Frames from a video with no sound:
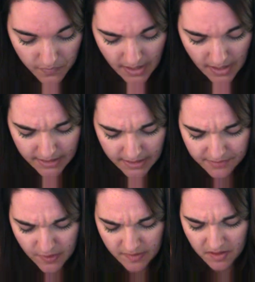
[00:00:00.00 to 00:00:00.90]
It's
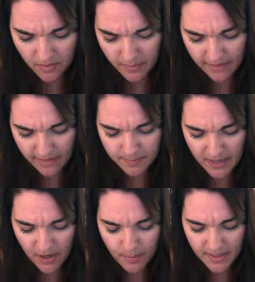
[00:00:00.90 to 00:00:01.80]
free of sulfates,
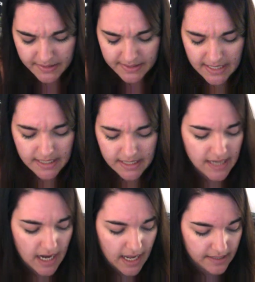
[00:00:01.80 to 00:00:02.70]
parabens, and
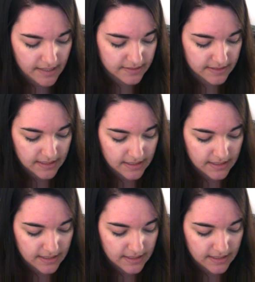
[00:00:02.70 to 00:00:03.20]
dyes.